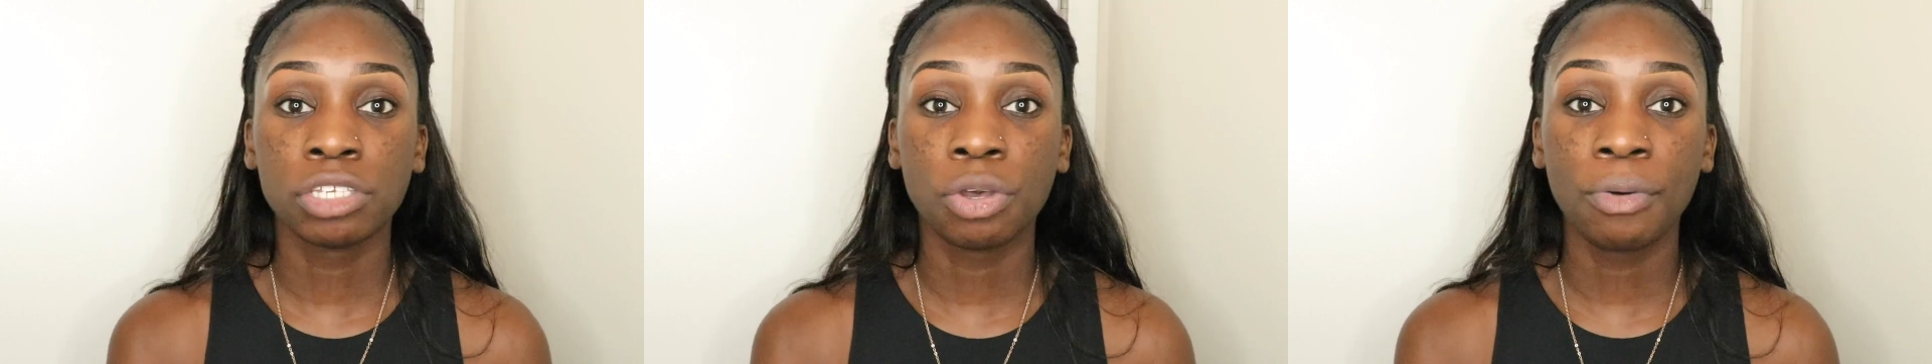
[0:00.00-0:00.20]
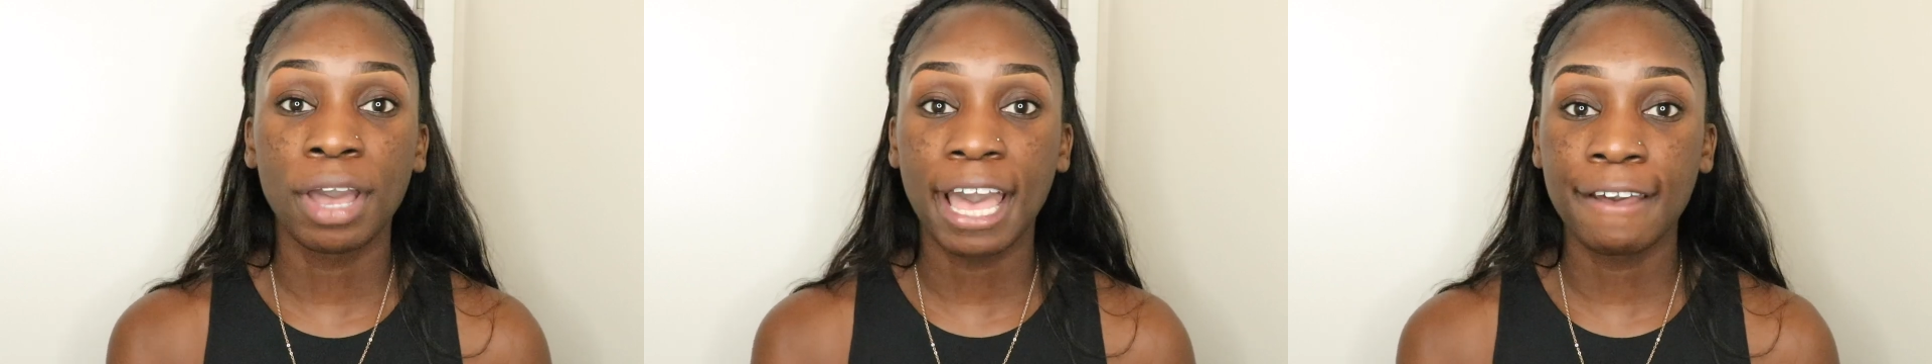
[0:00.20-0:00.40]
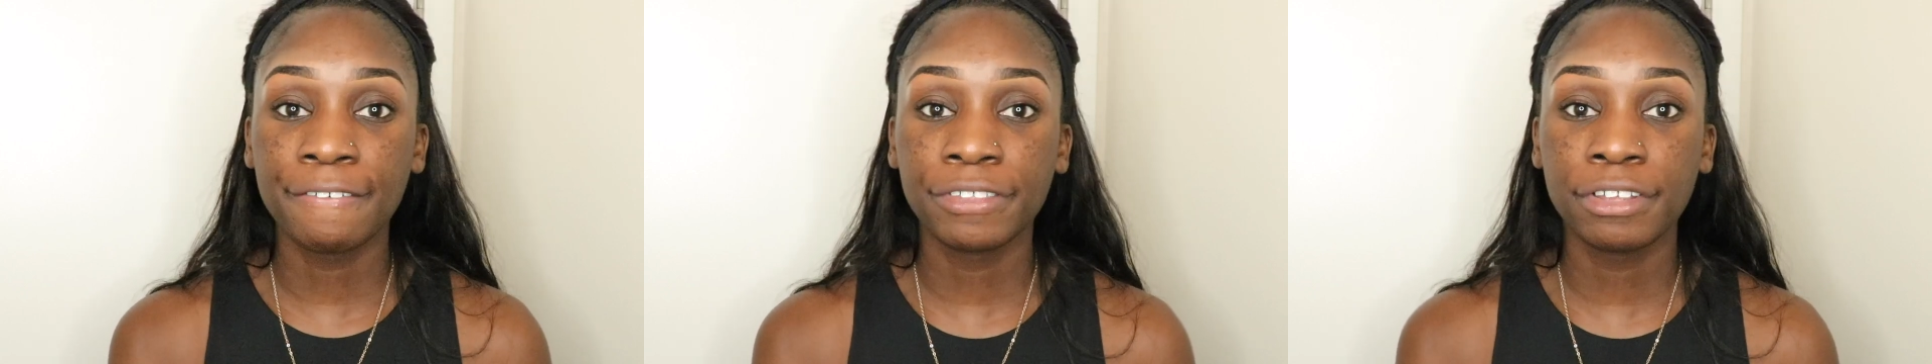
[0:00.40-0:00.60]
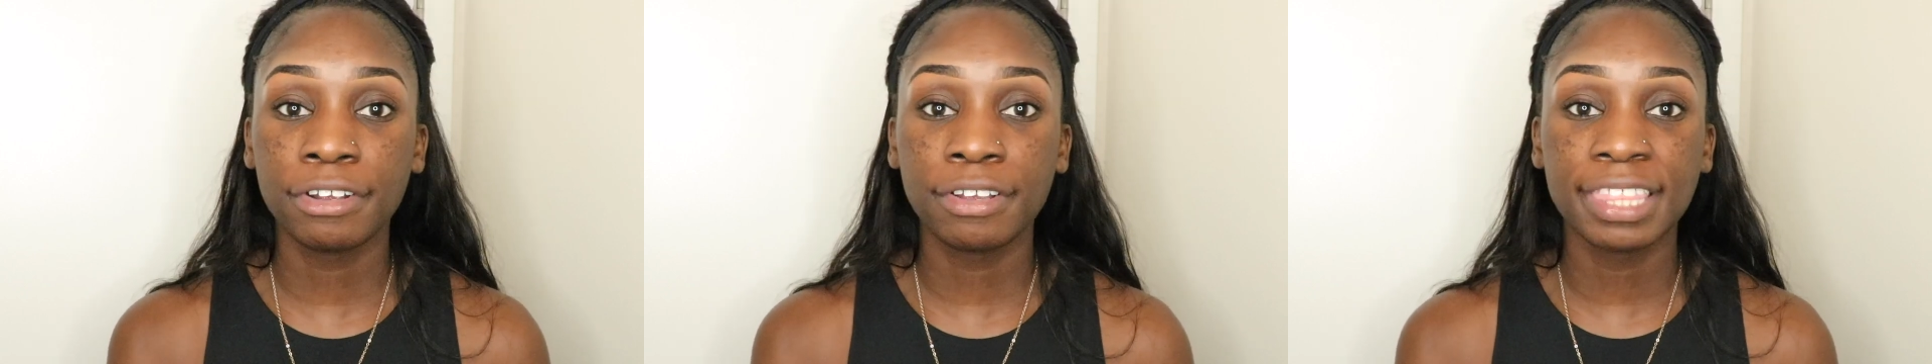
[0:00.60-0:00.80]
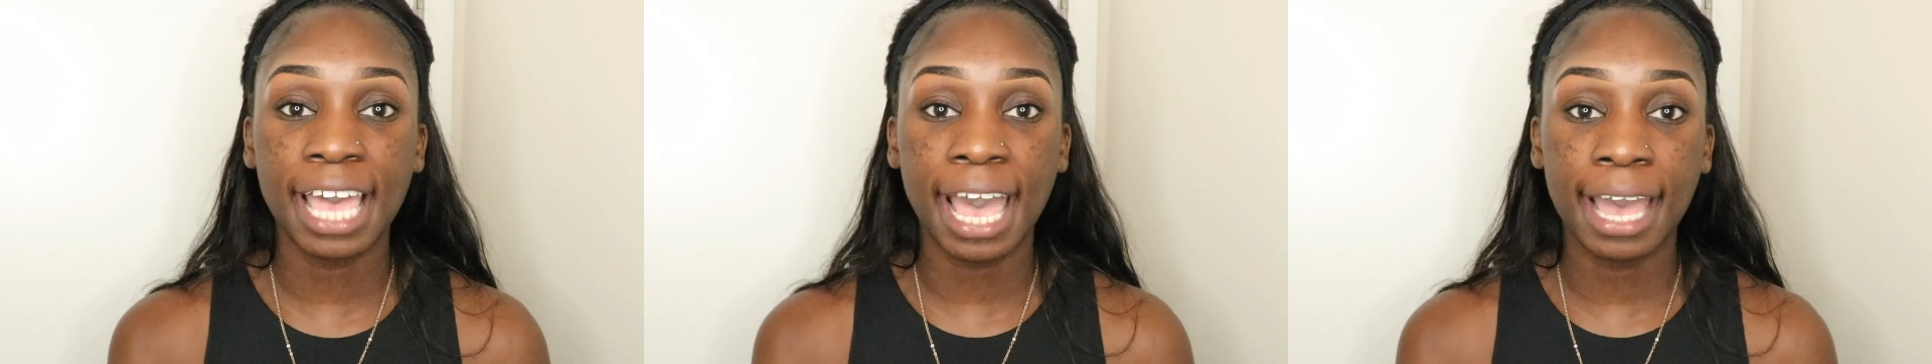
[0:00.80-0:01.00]
So
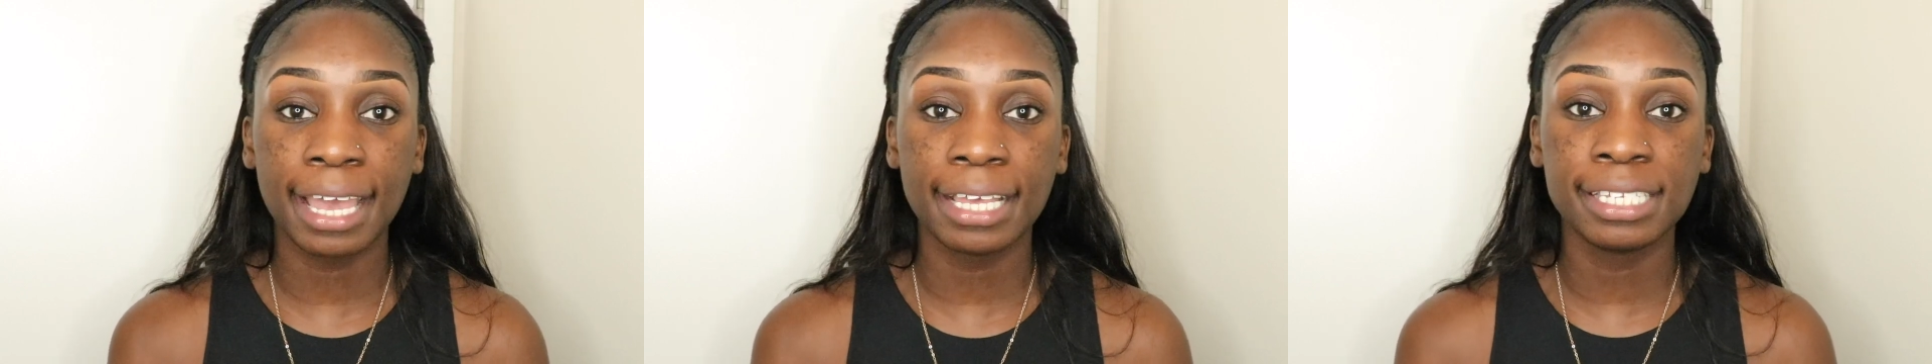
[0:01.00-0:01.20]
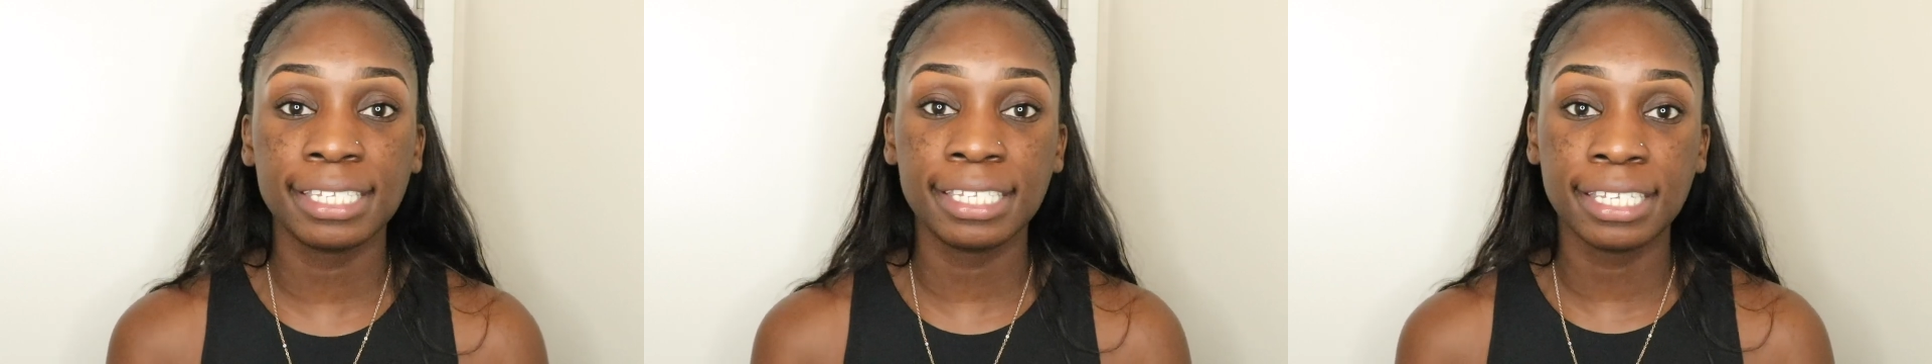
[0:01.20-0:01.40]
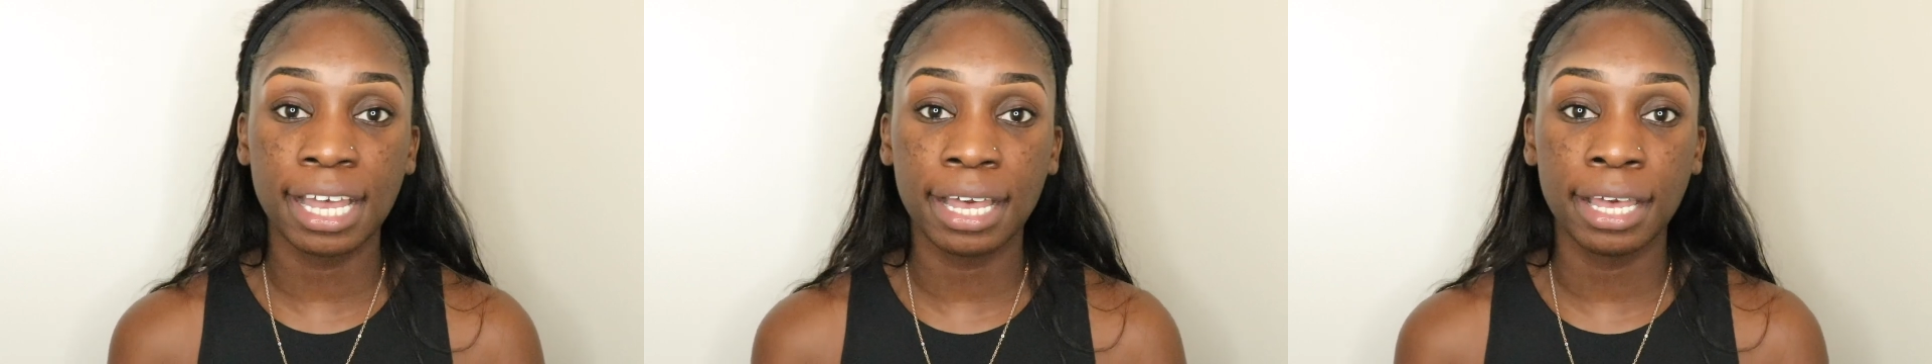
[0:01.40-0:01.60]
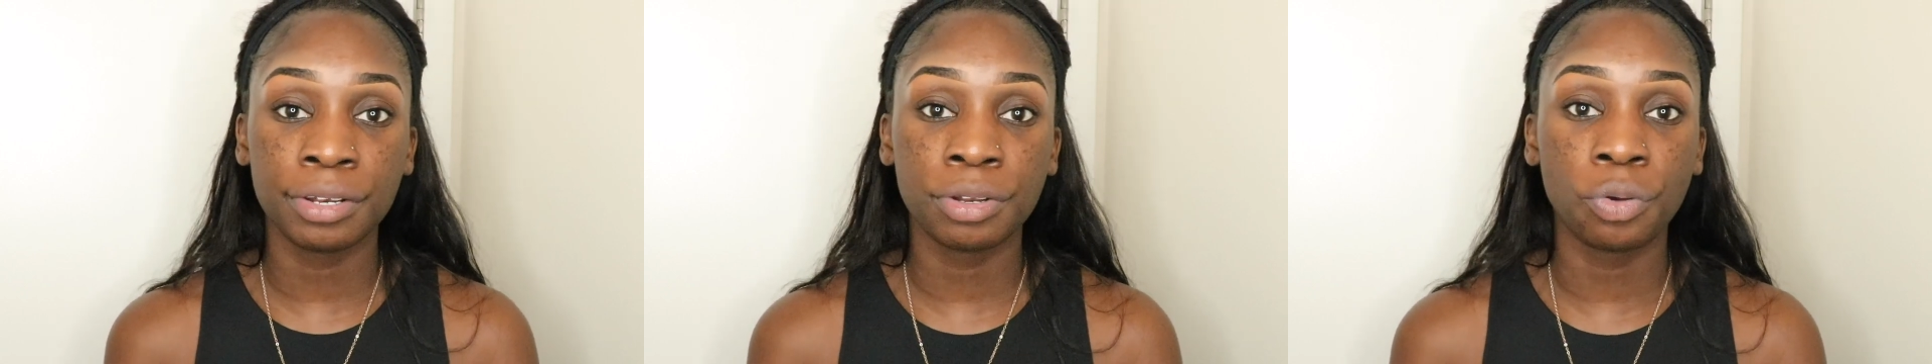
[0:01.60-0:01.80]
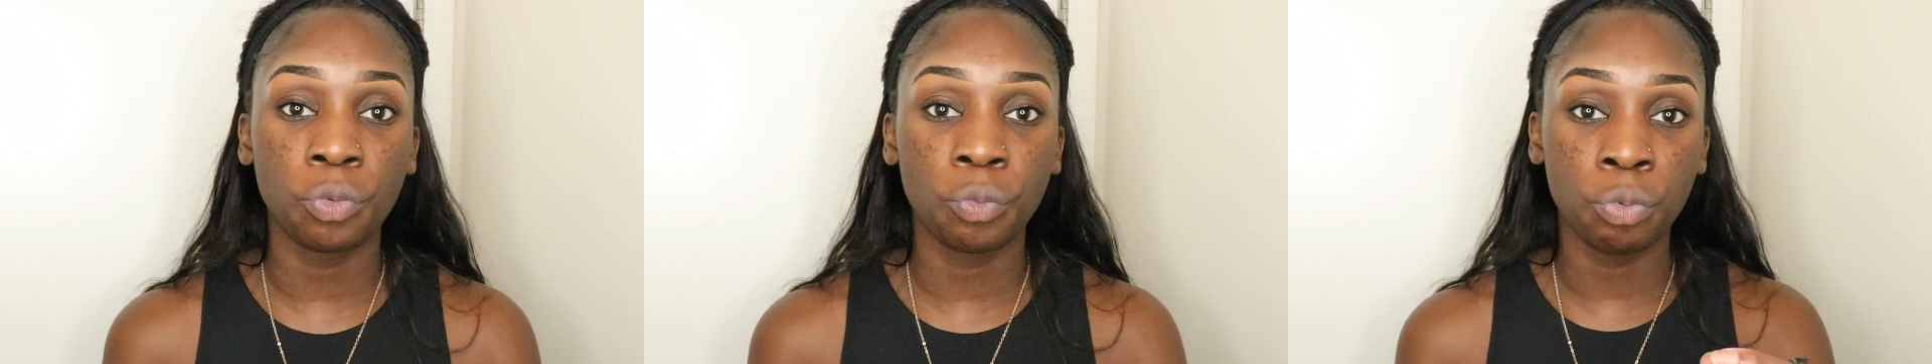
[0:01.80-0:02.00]
after that is
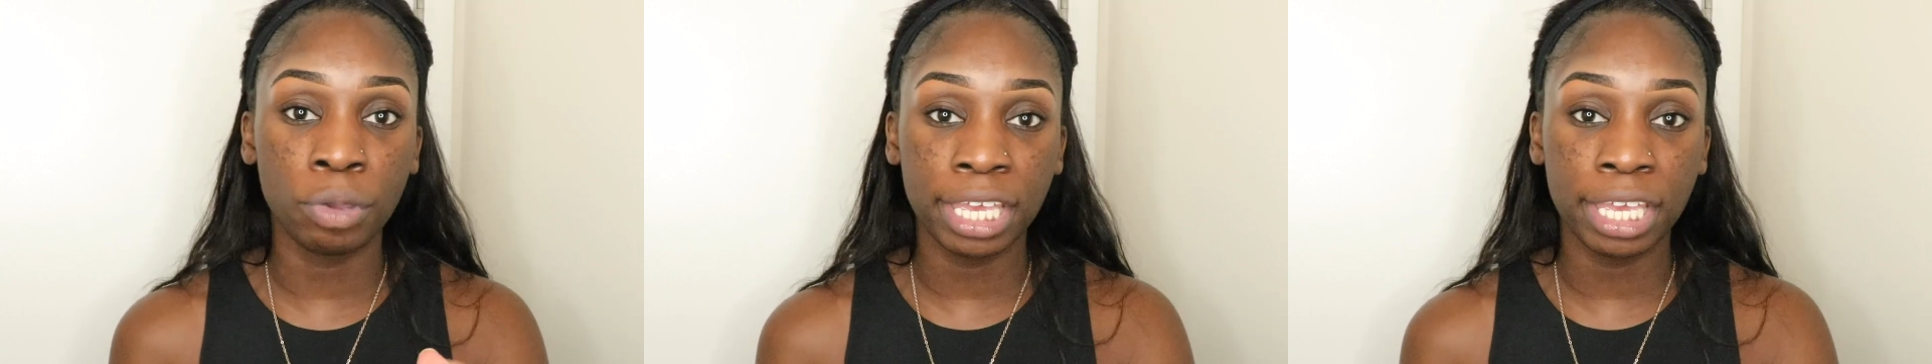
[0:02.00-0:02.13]
done,